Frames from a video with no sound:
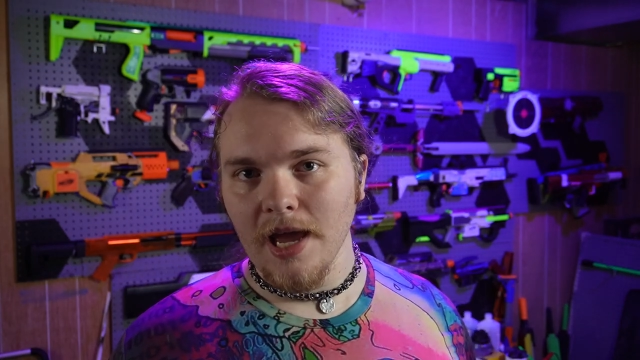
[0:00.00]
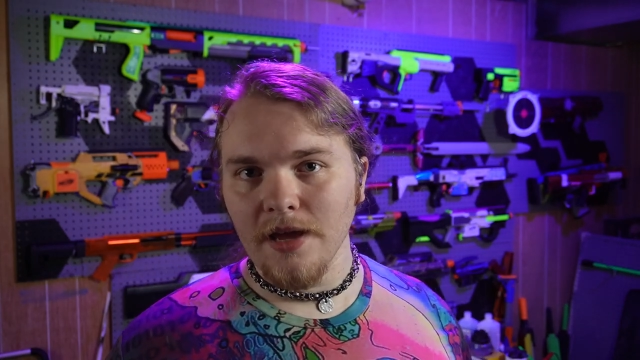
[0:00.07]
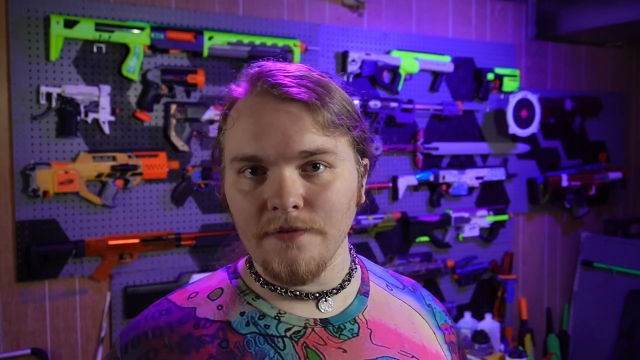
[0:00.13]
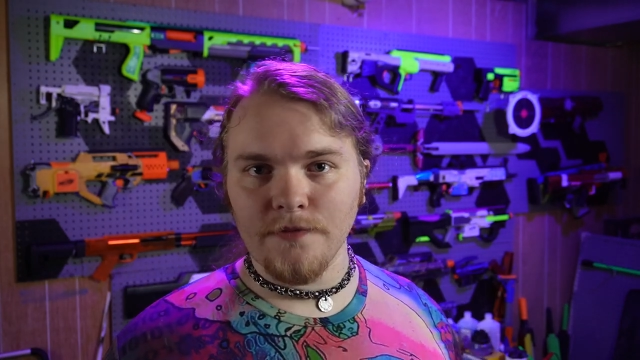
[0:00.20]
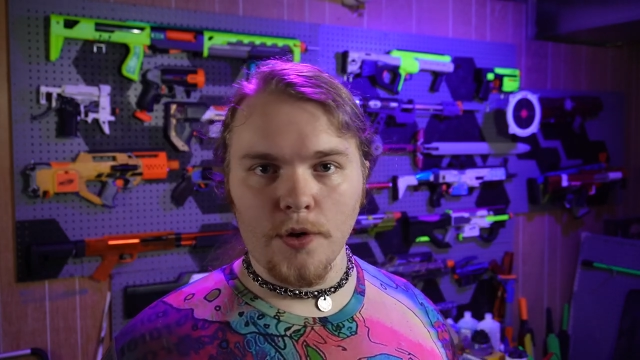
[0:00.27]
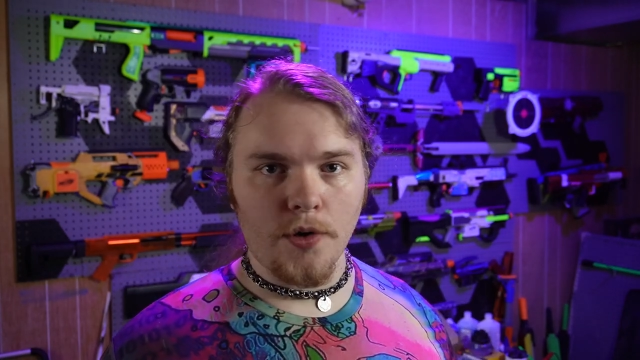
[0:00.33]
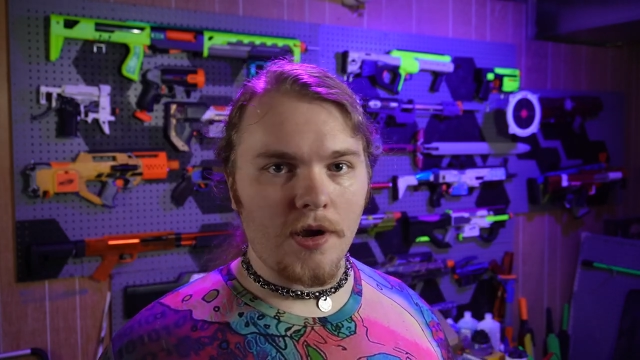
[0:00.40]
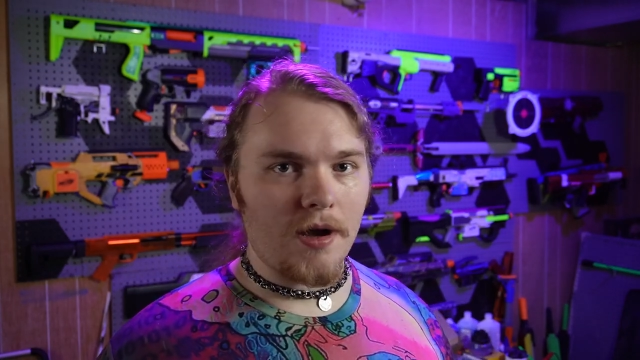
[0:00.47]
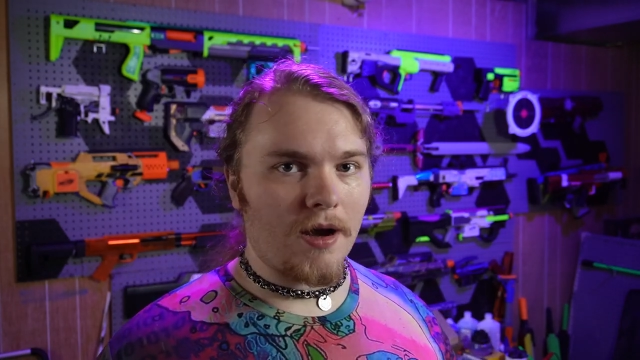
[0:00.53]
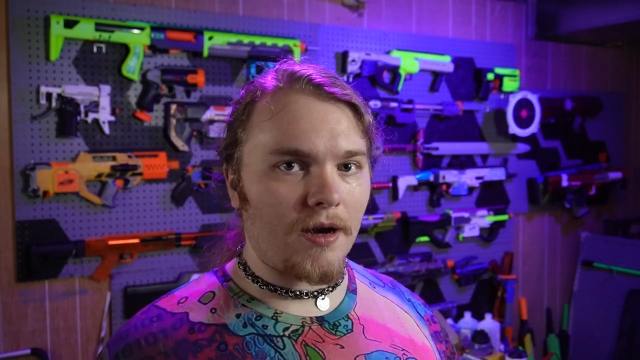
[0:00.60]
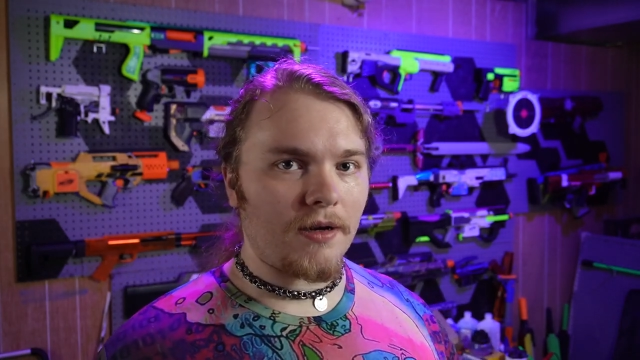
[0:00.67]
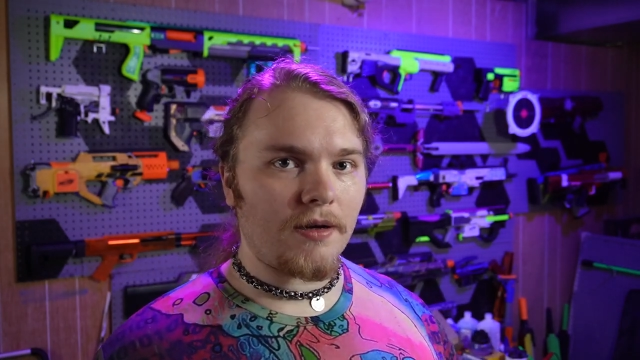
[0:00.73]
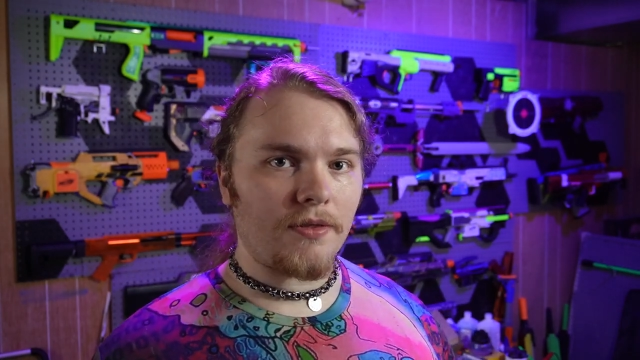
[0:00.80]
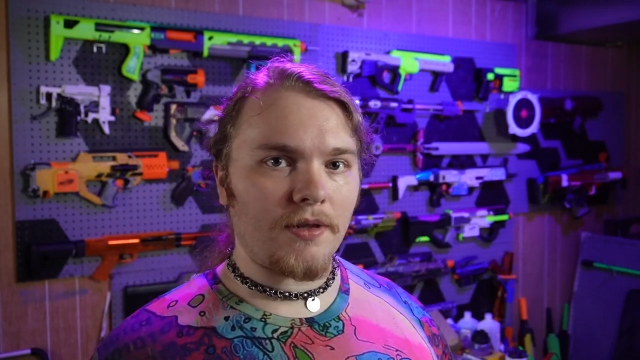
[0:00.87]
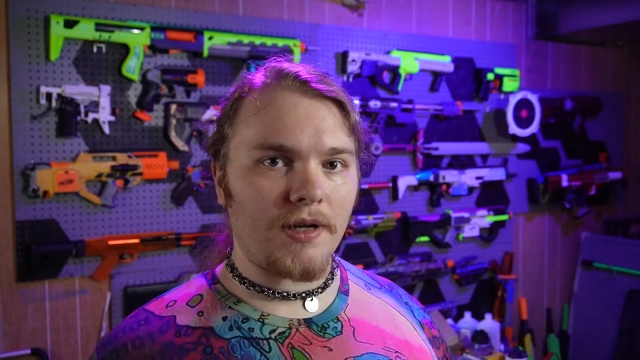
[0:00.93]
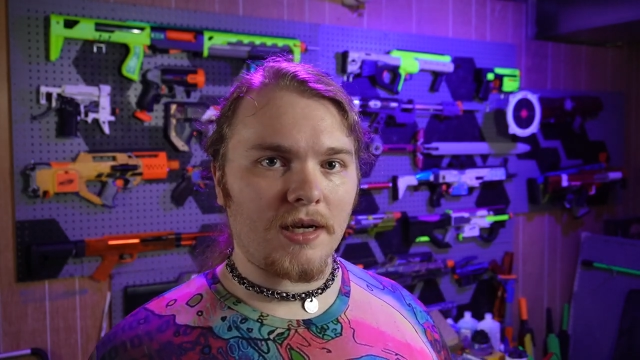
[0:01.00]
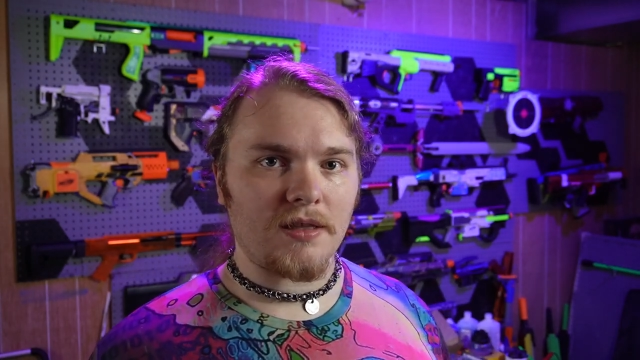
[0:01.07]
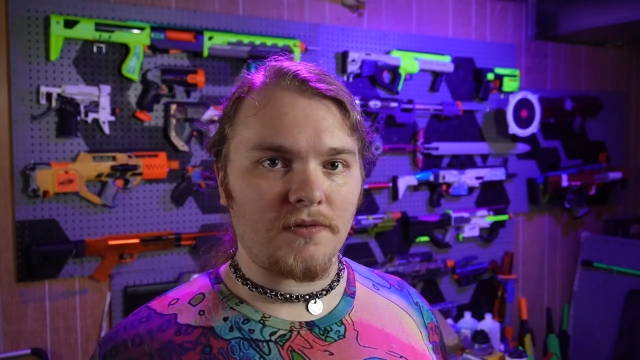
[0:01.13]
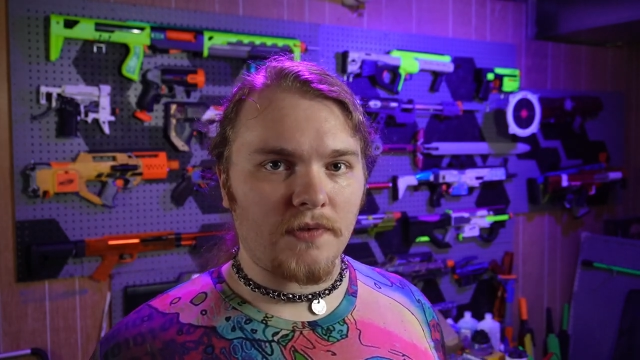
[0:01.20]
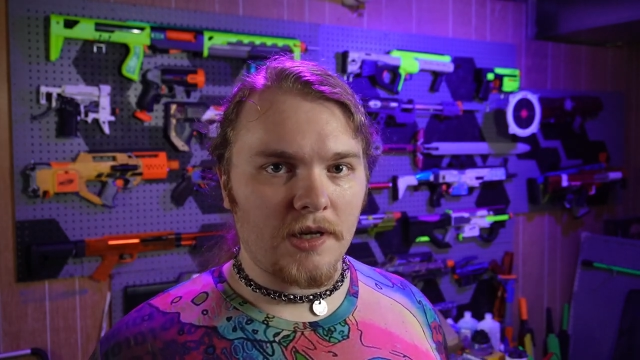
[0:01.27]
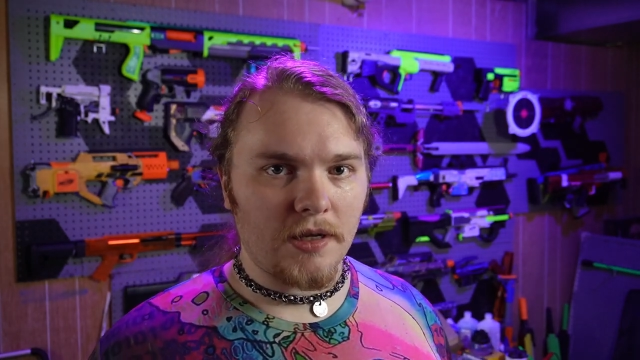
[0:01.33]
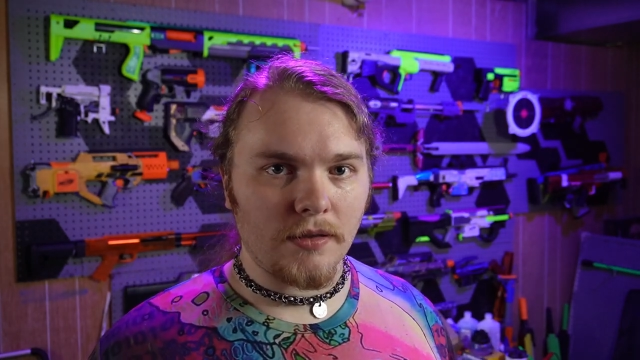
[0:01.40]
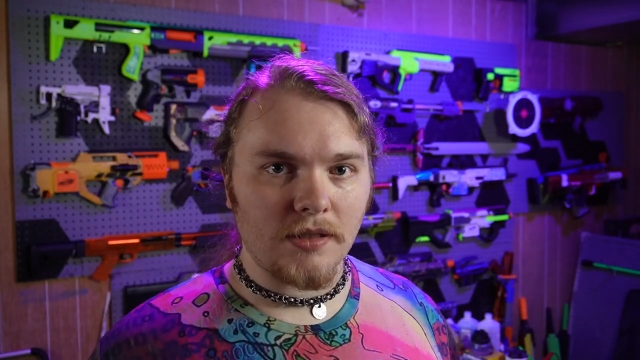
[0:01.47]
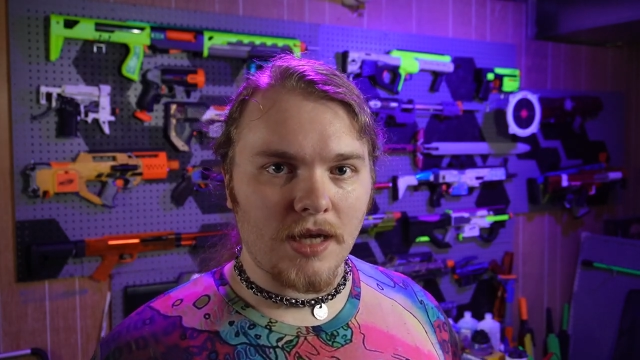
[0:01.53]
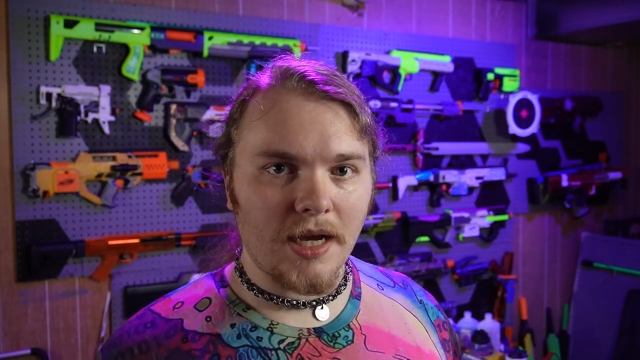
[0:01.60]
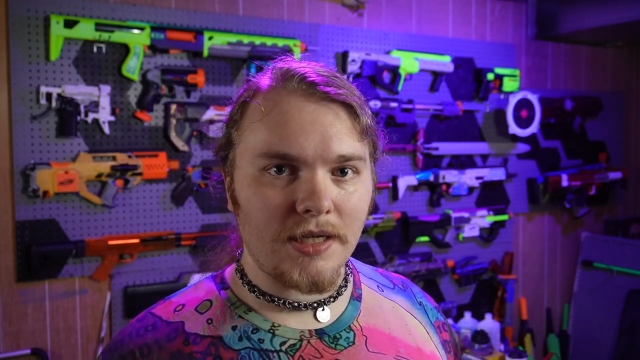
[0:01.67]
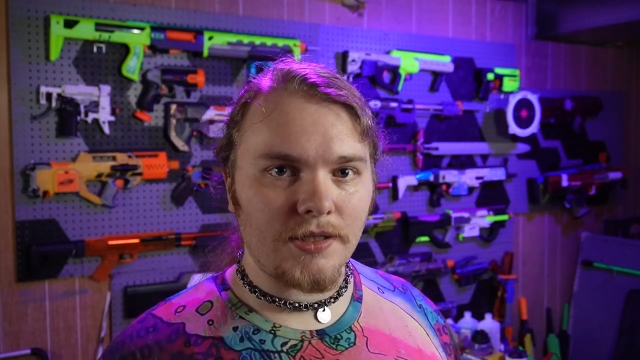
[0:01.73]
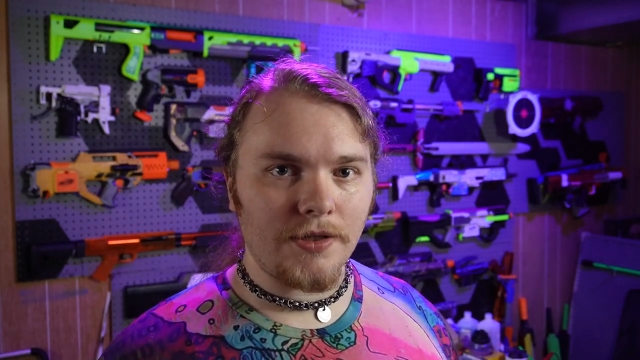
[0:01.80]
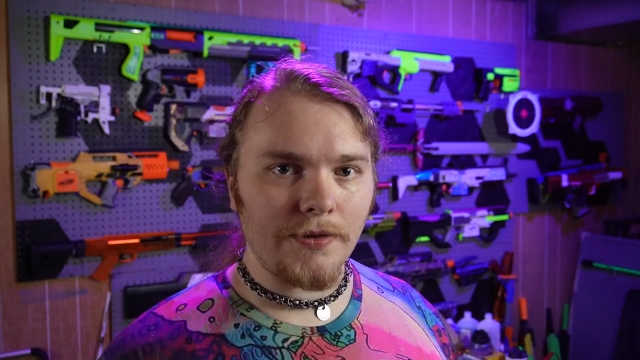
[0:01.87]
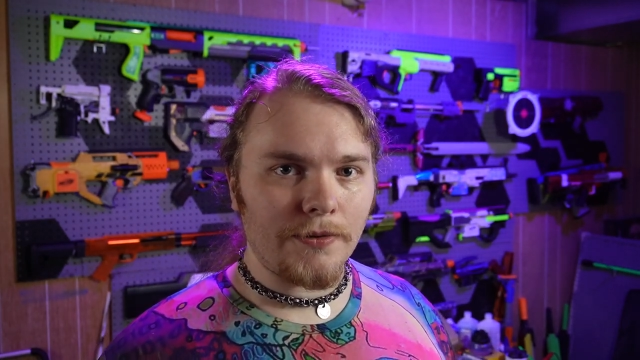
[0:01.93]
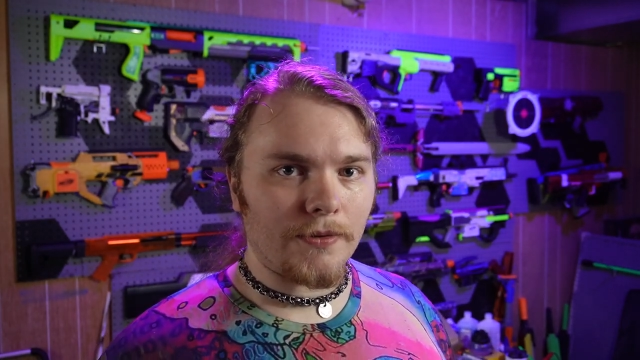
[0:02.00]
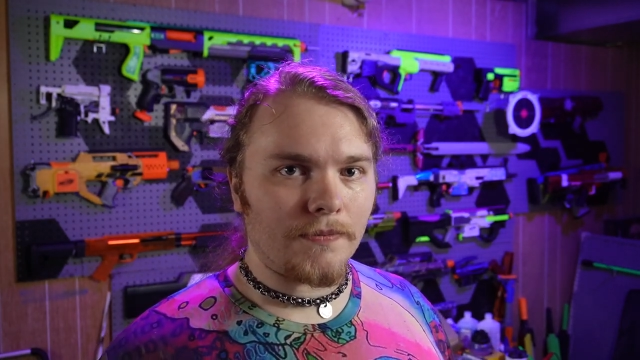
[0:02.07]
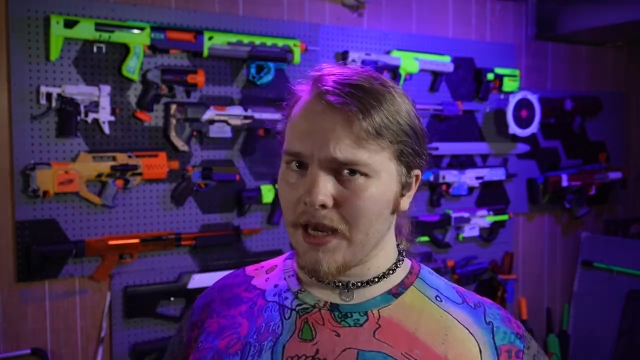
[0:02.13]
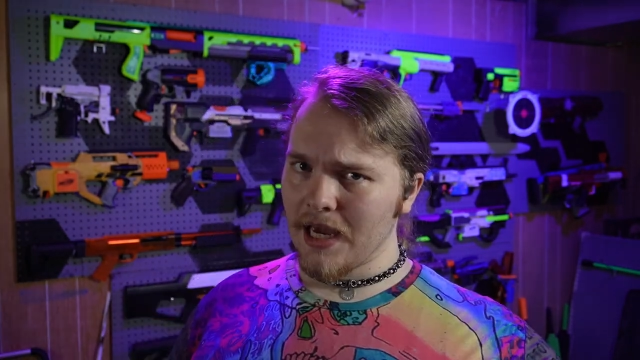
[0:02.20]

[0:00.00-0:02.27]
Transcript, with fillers: and voting on the next videos I do.